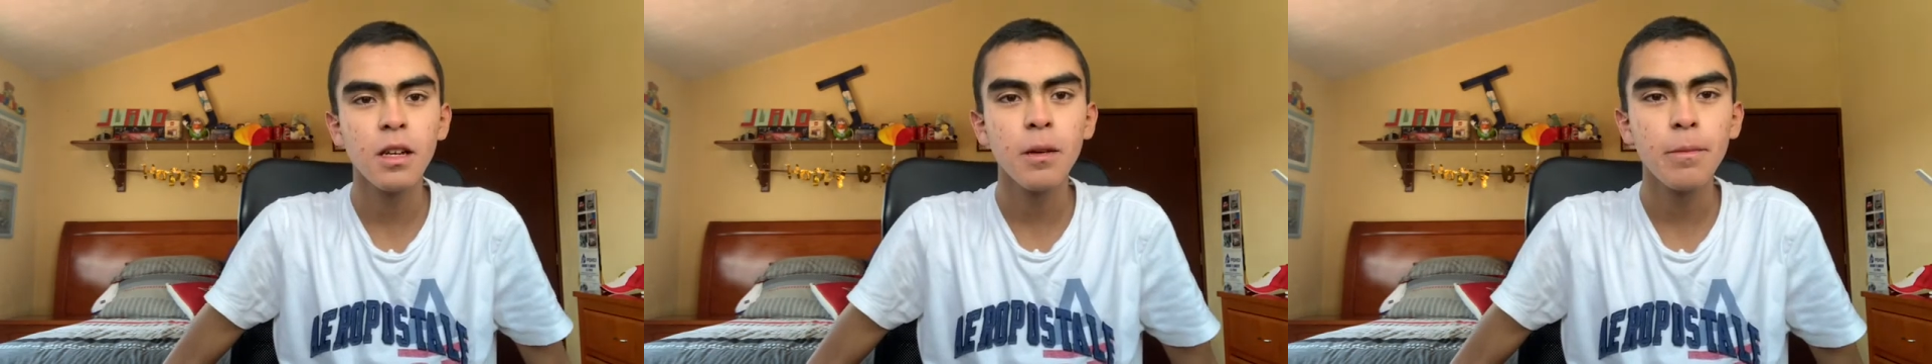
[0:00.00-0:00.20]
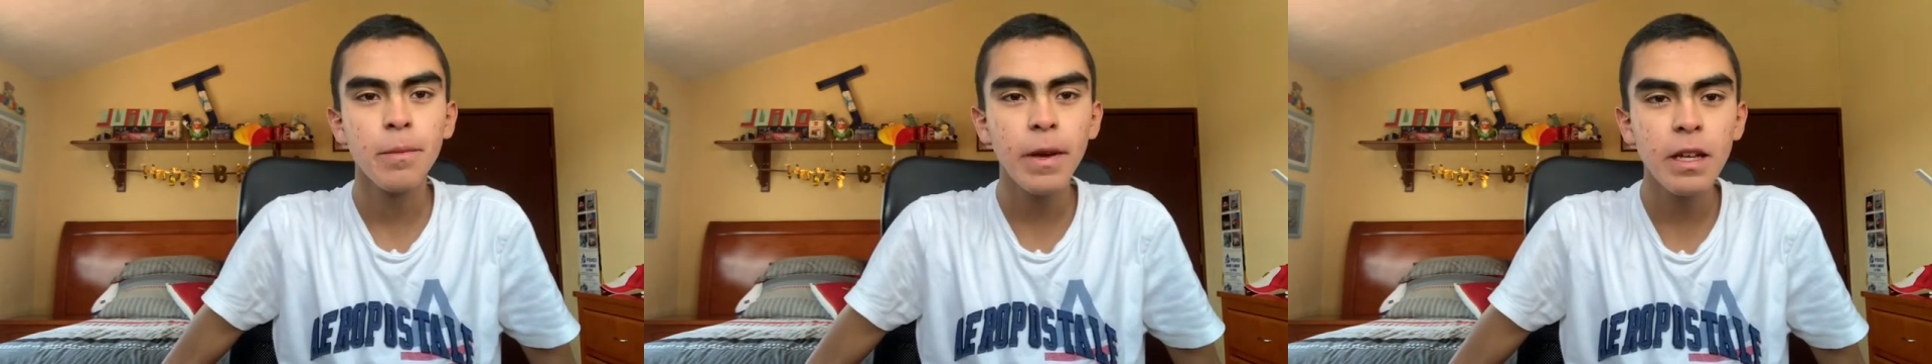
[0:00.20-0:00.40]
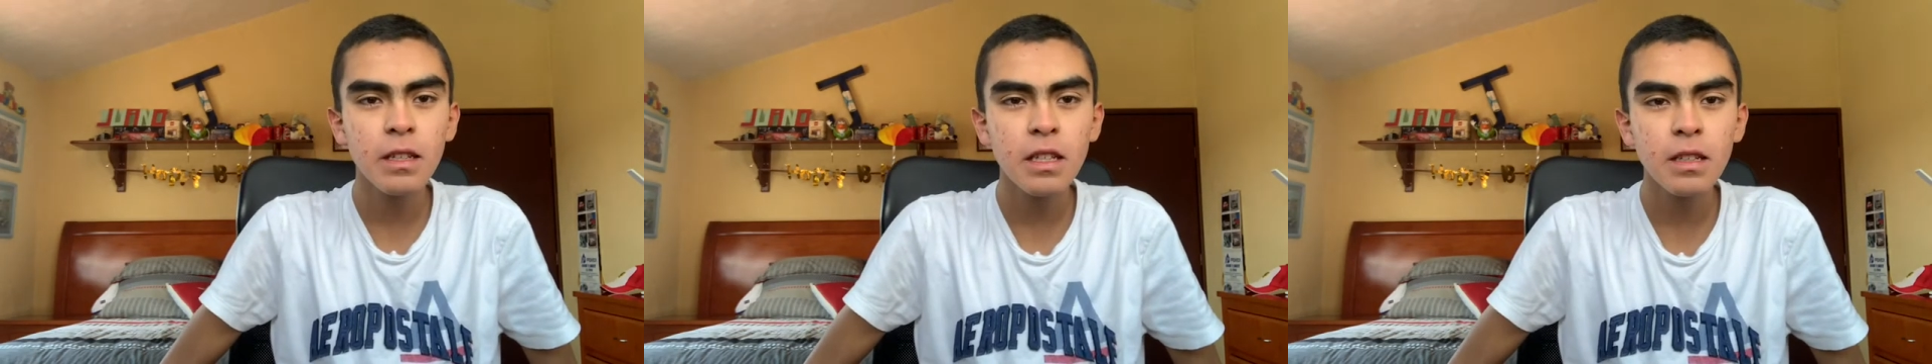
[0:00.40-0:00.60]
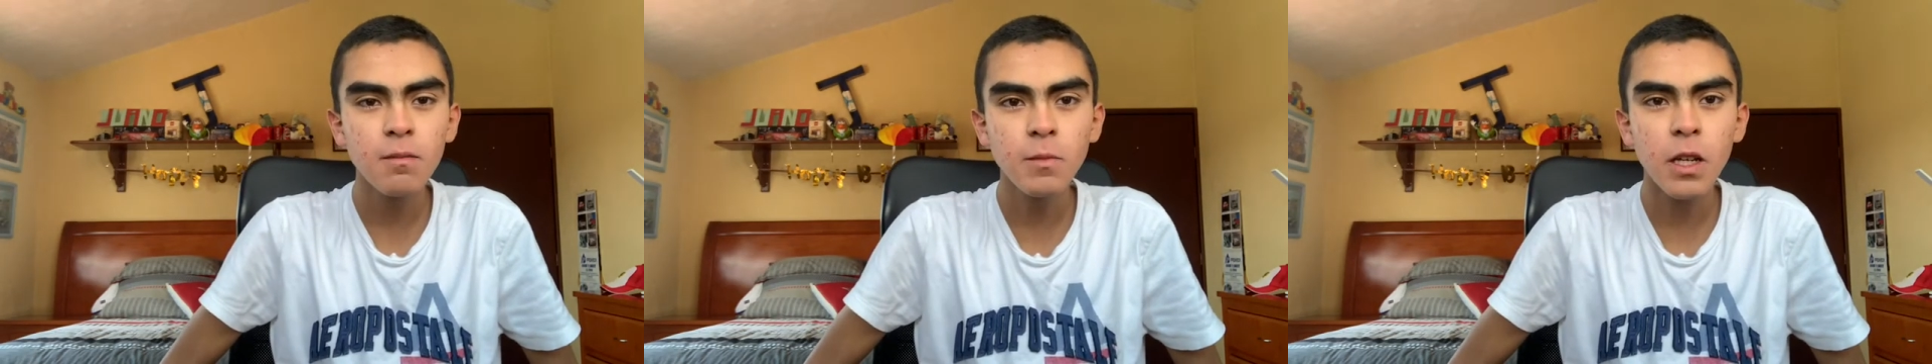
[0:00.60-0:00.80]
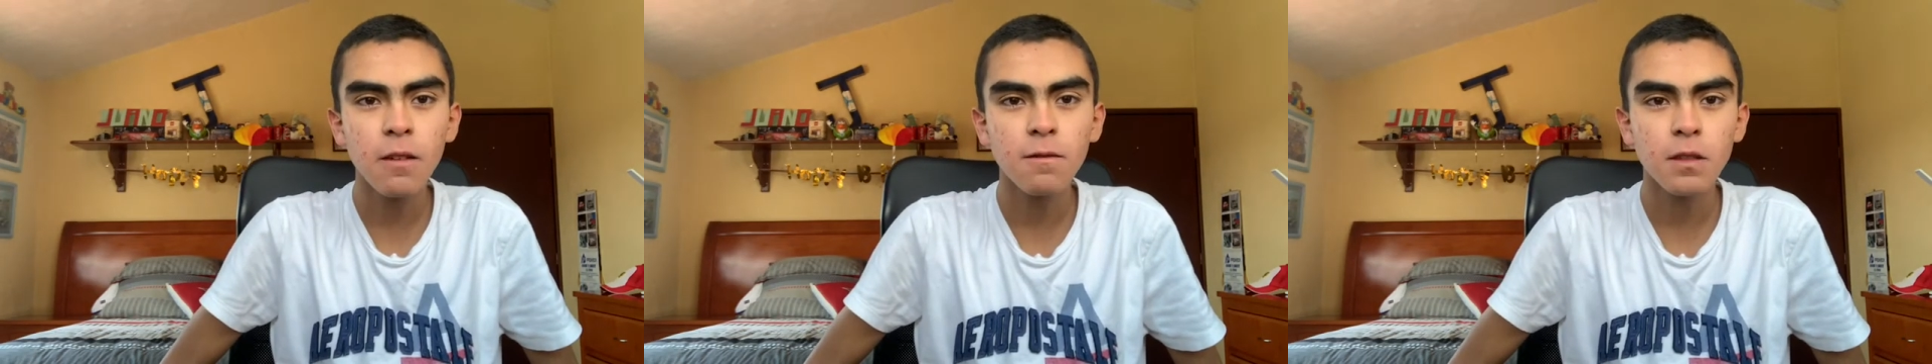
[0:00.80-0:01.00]

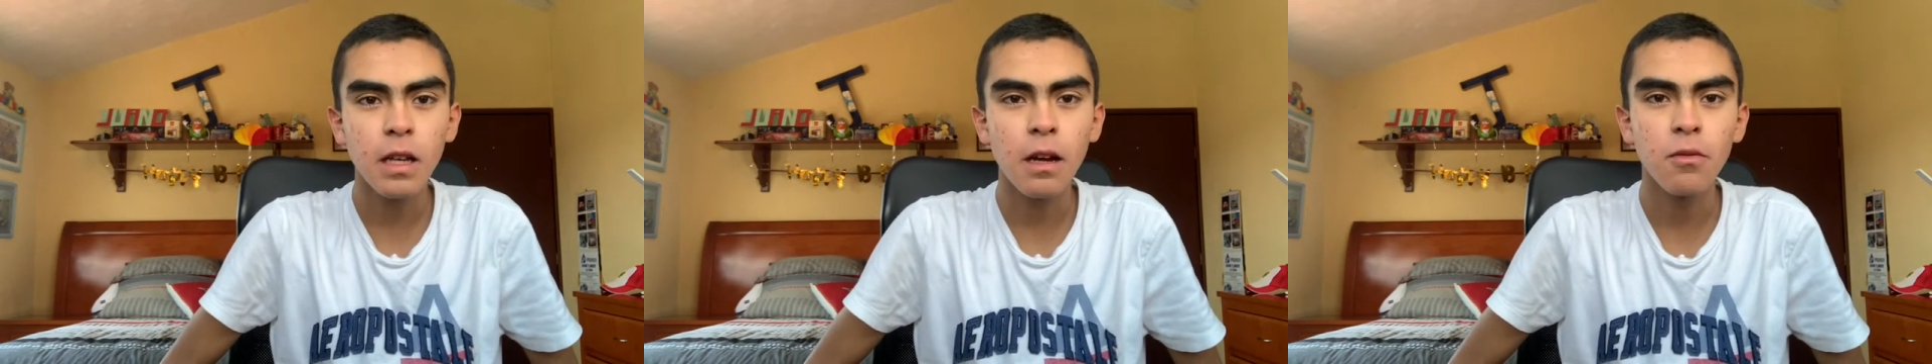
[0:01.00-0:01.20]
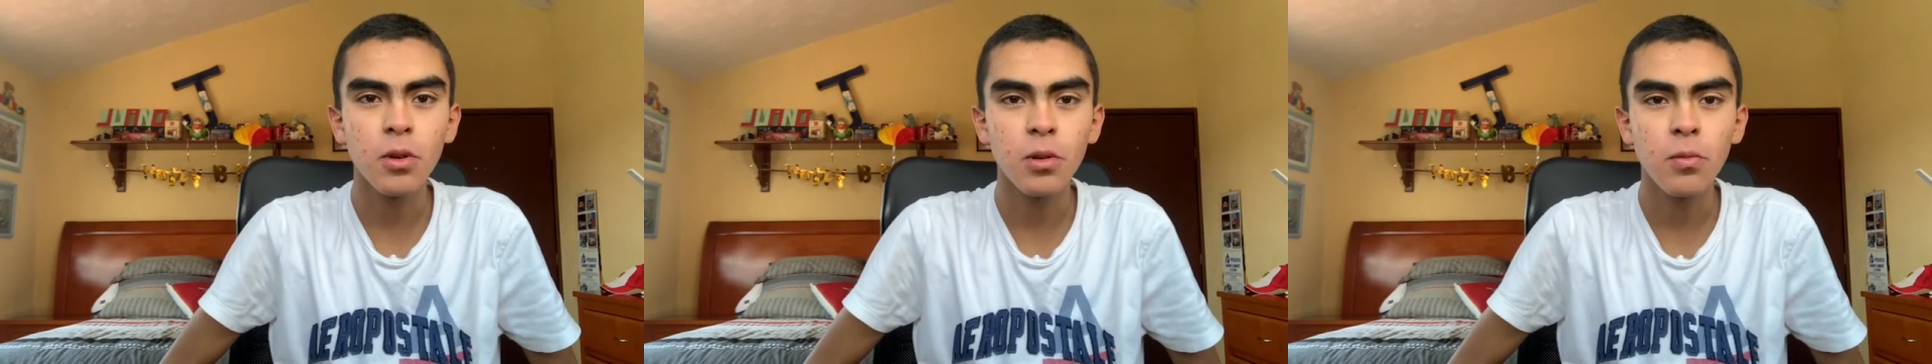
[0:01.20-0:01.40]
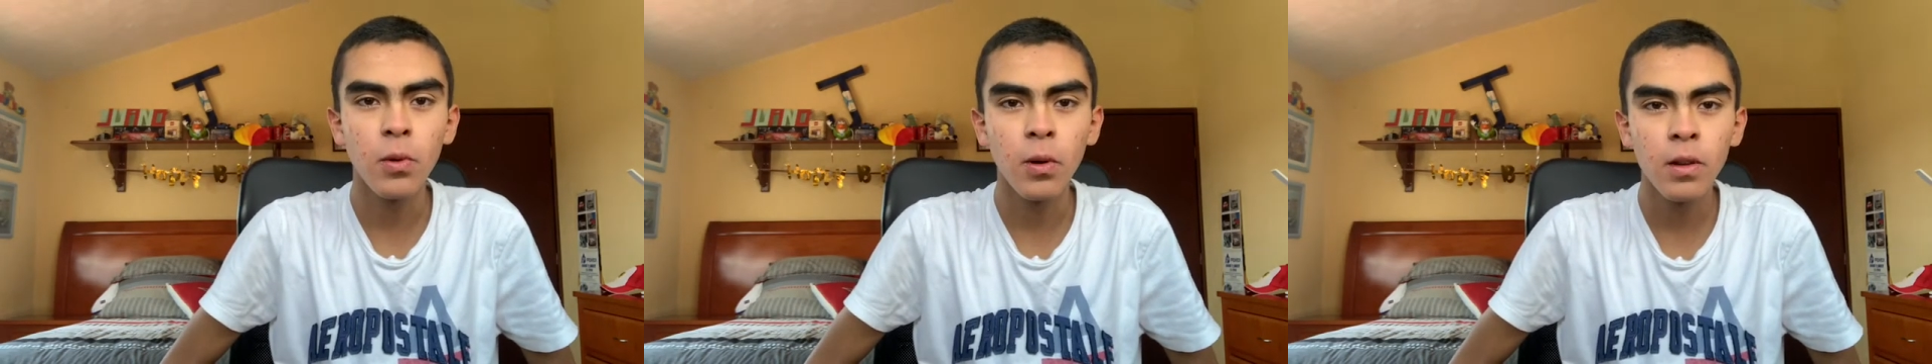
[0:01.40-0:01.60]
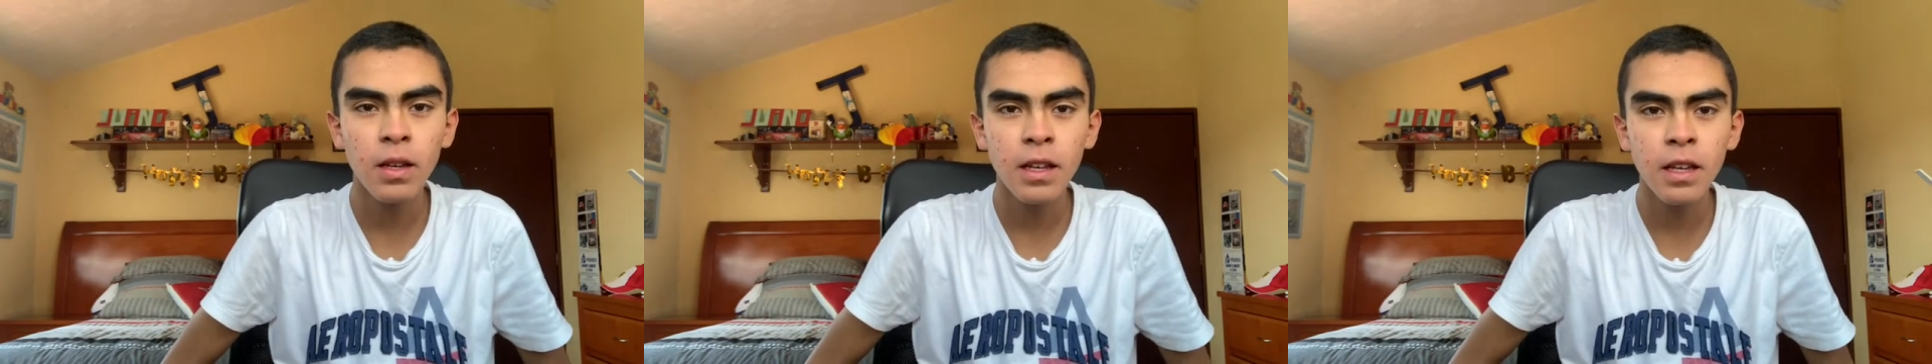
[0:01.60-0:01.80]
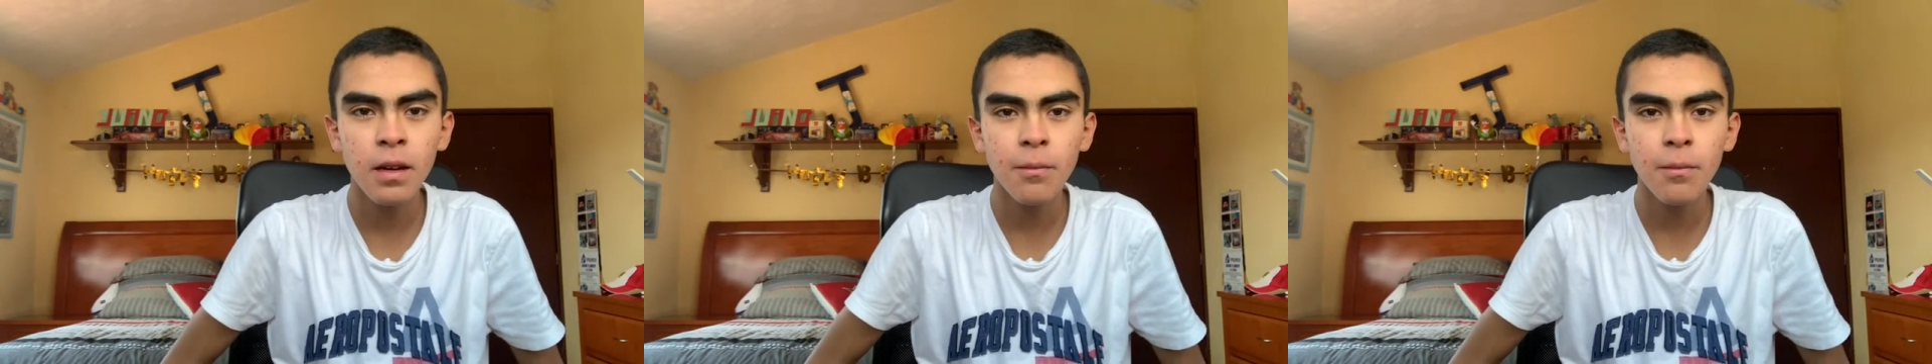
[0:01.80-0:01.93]
Victims of cyberbullying